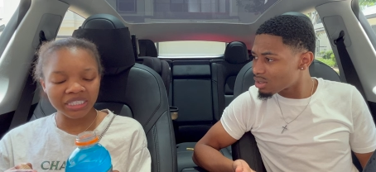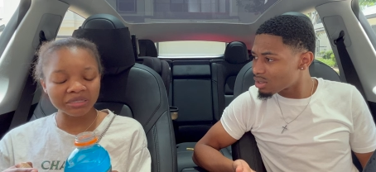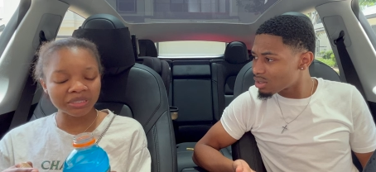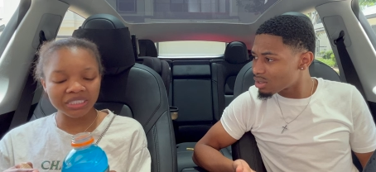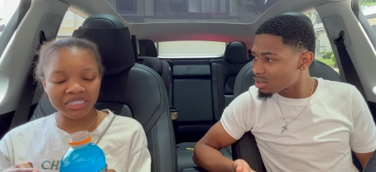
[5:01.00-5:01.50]

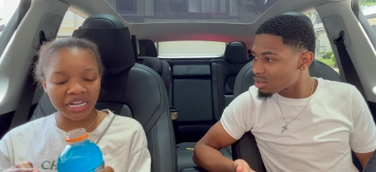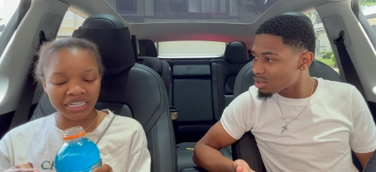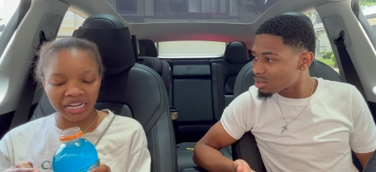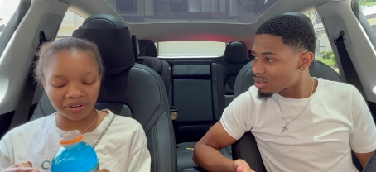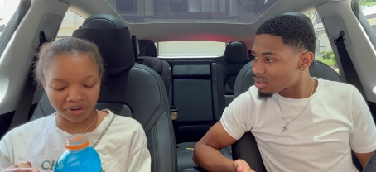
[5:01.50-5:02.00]
Speaker 1: Jimmy, this is not
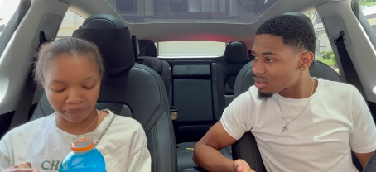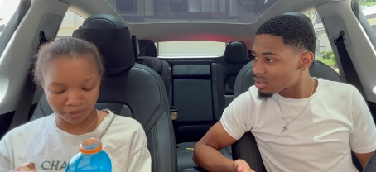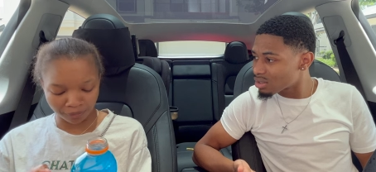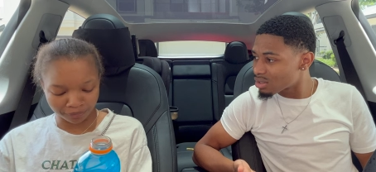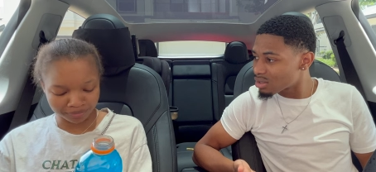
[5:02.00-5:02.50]
Gatorade,
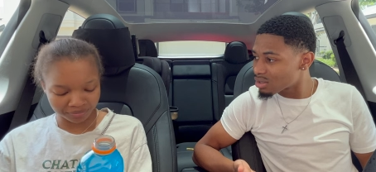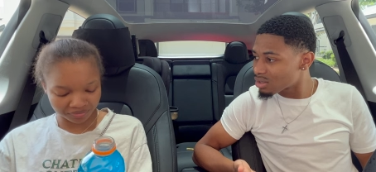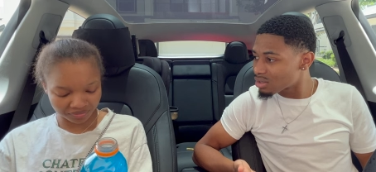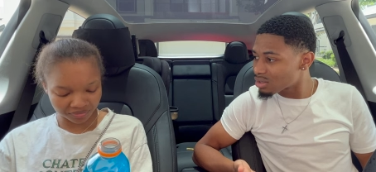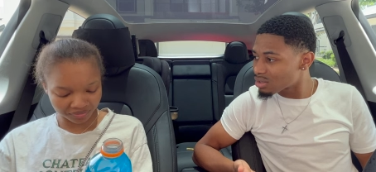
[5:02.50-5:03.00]
bro.
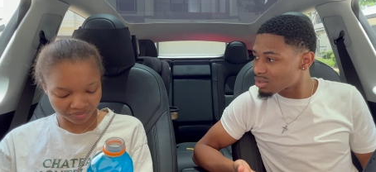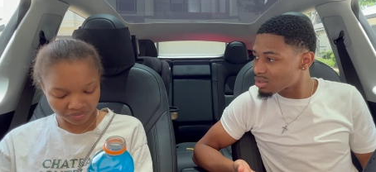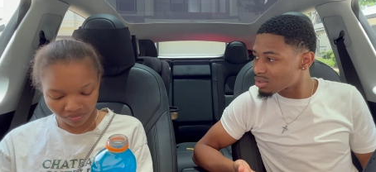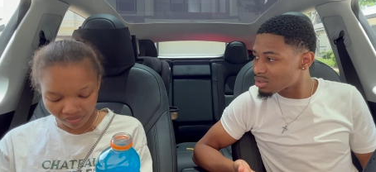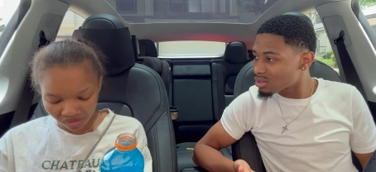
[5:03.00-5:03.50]

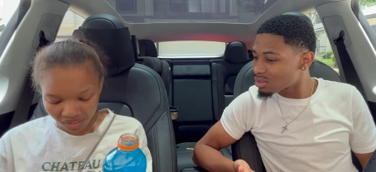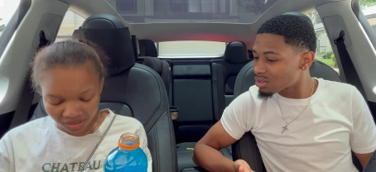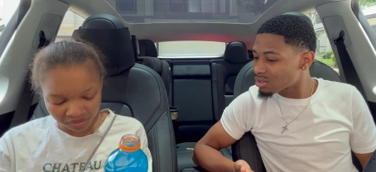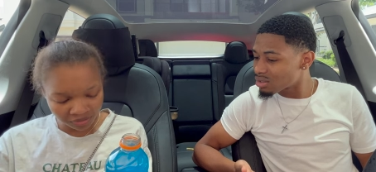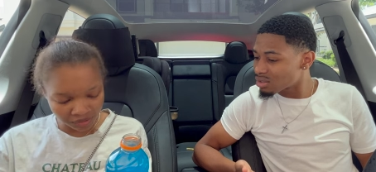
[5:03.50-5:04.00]

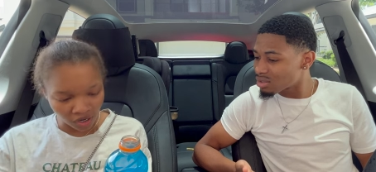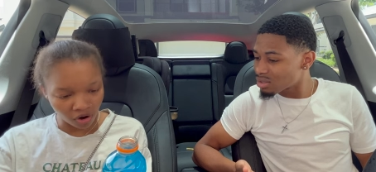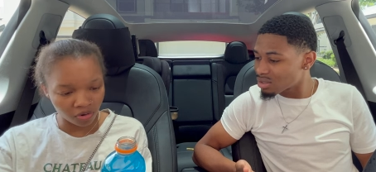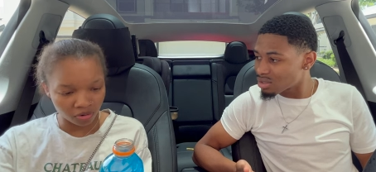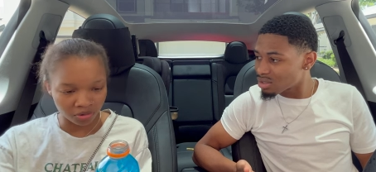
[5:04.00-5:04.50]
This must be
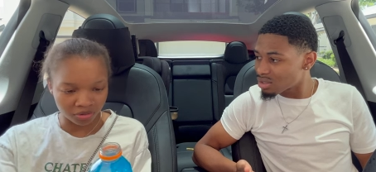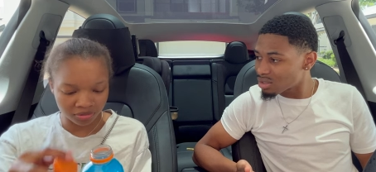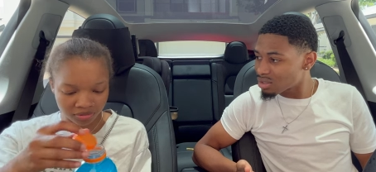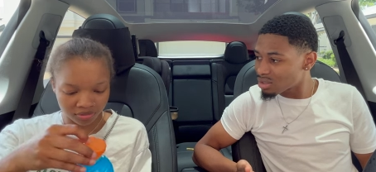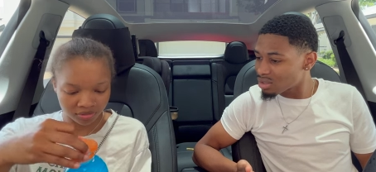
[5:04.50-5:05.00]
old.
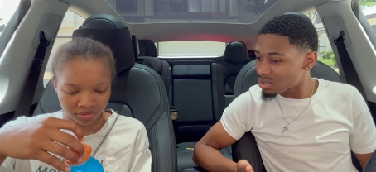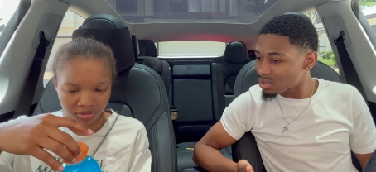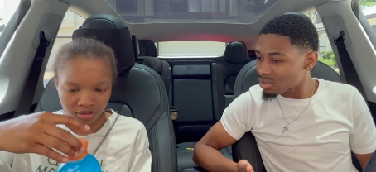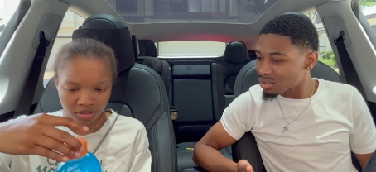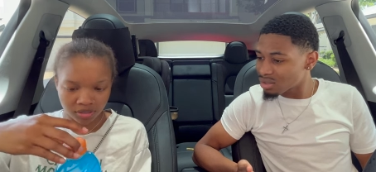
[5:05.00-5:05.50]

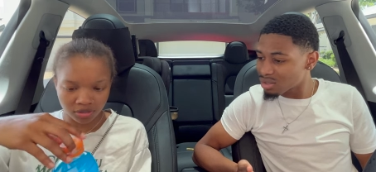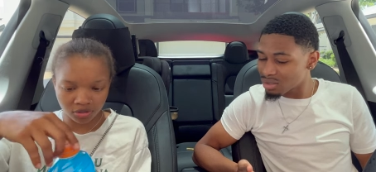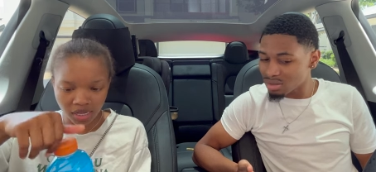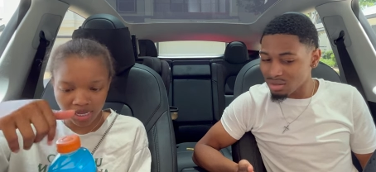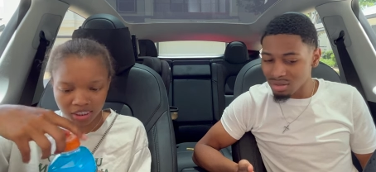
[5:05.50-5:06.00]
Do
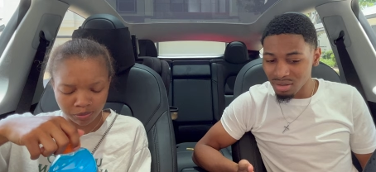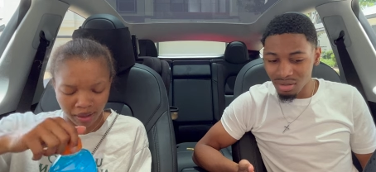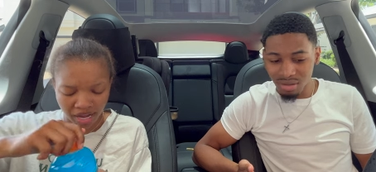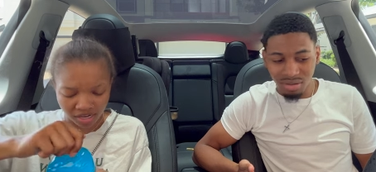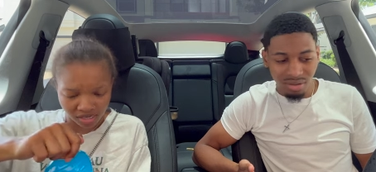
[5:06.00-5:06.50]
they
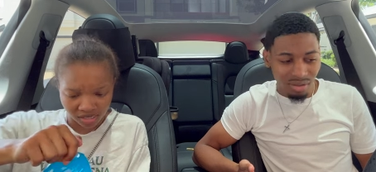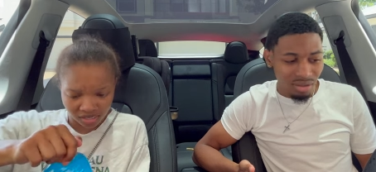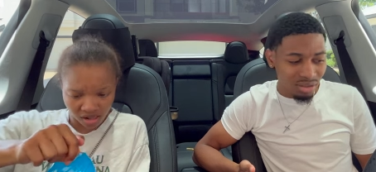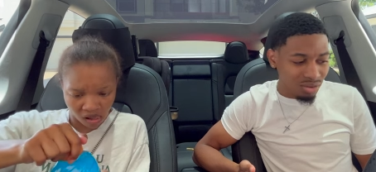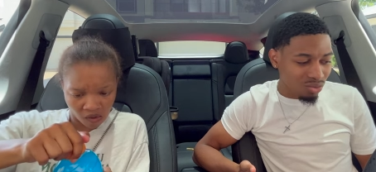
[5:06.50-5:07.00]
expire?
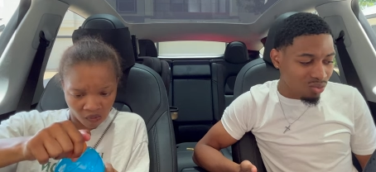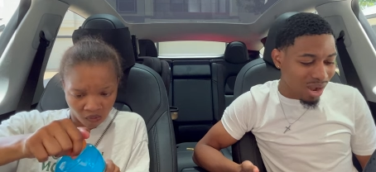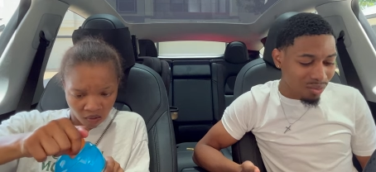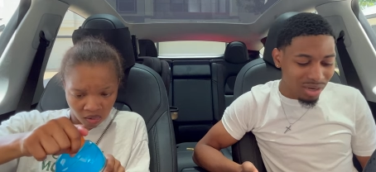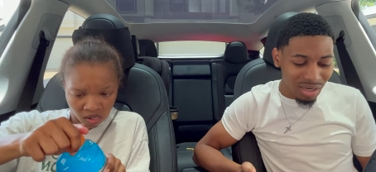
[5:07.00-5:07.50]

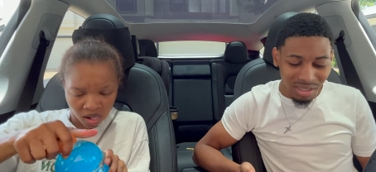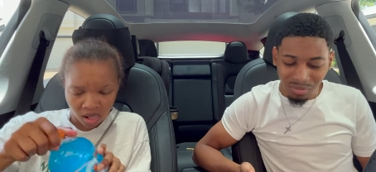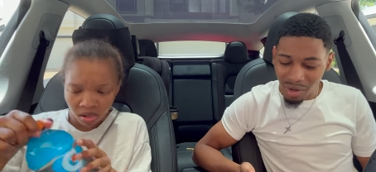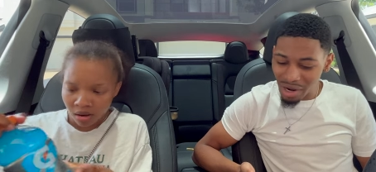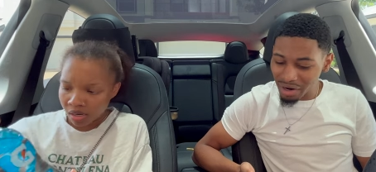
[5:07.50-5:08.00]
Speaker 2: Why would it
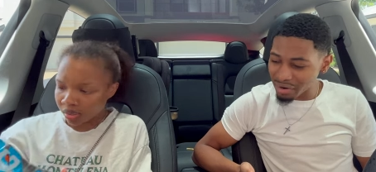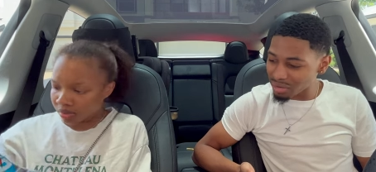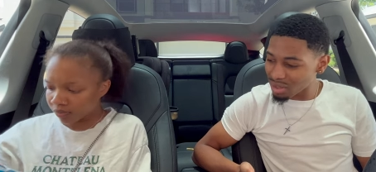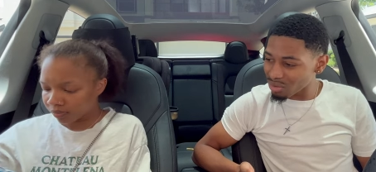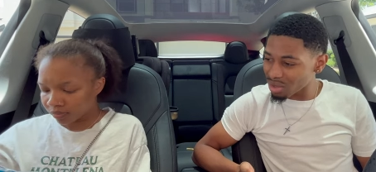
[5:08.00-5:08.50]
expire?
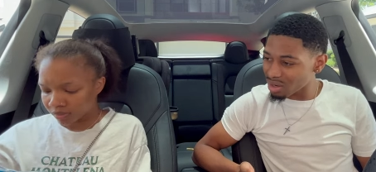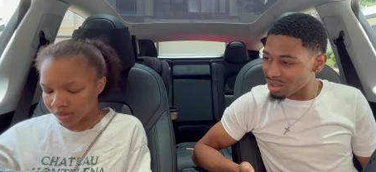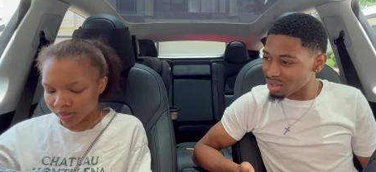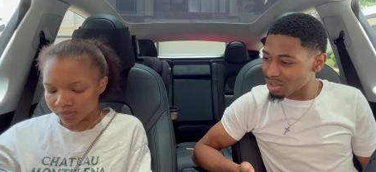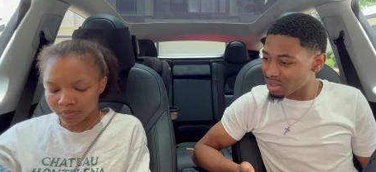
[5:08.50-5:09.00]
I don't get it.
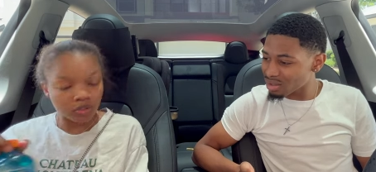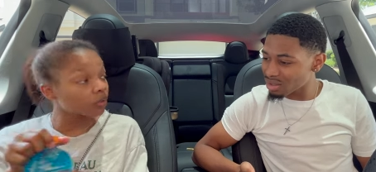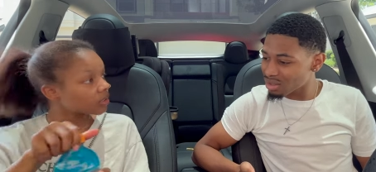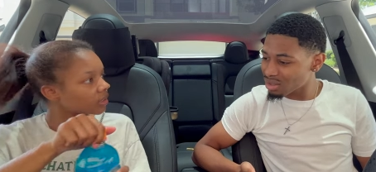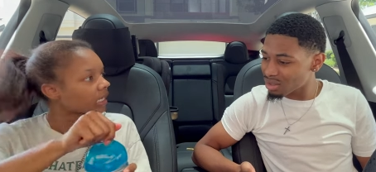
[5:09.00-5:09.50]

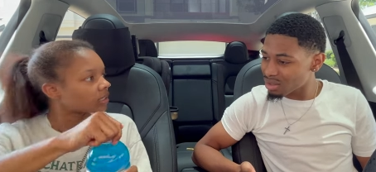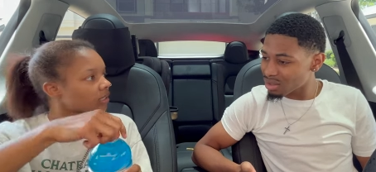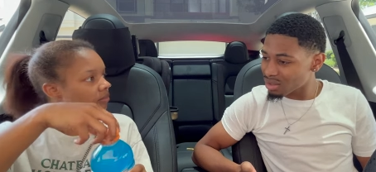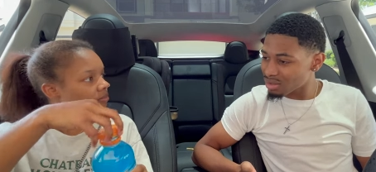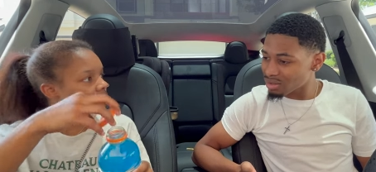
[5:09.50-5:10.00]
Speaker 1: Well, taste
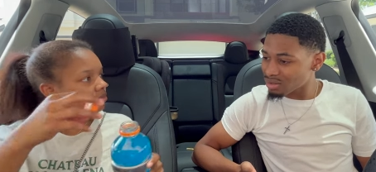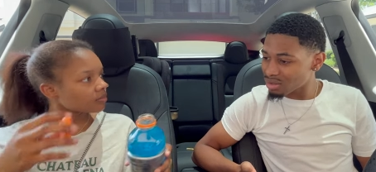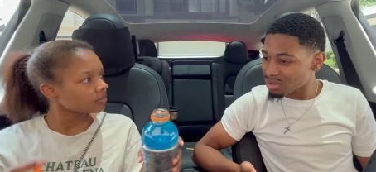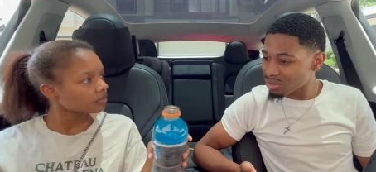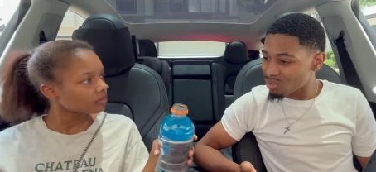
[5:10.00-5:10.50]
it.
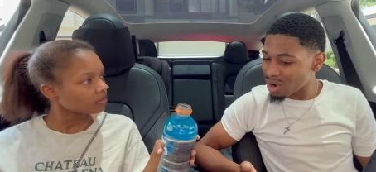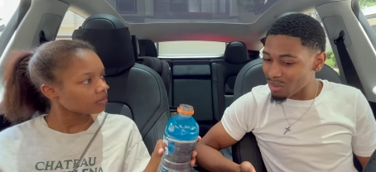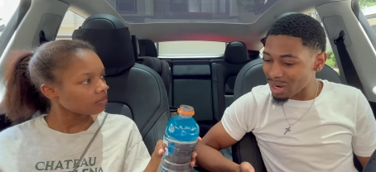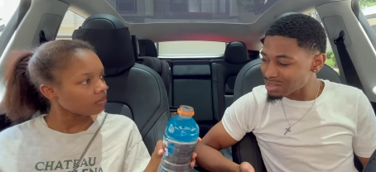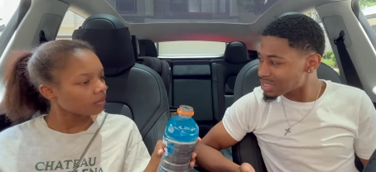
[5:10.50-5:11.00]
Speaker 2: Why
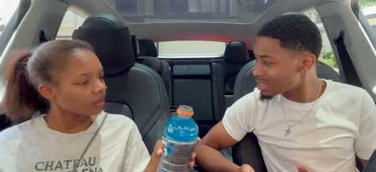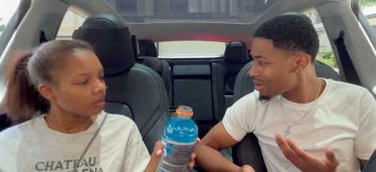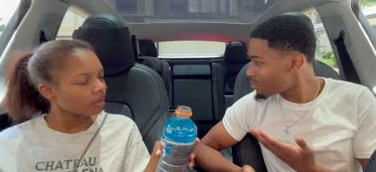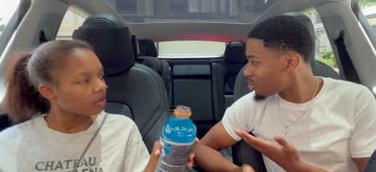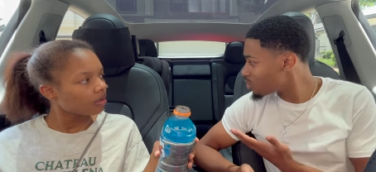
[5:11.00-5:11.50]
would I taste it? I
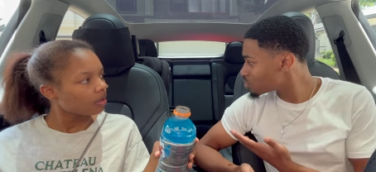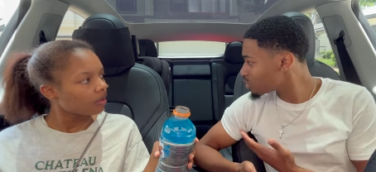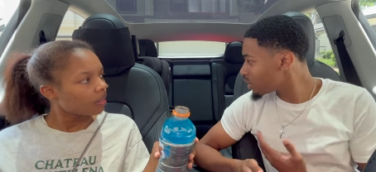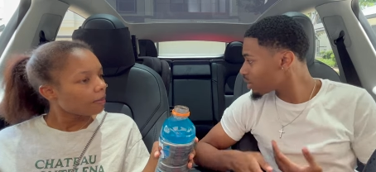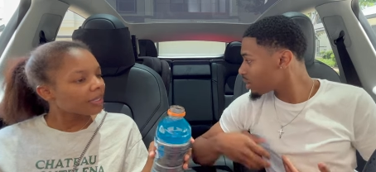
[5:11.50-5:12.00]
have my own
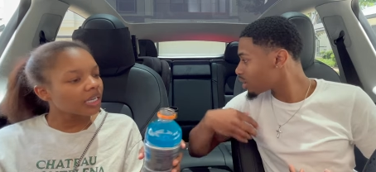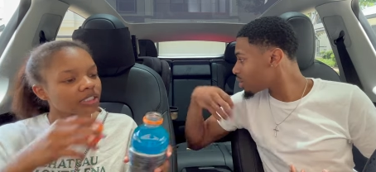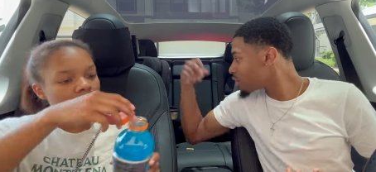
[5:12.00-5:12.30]
drink.
Speaker 1: Because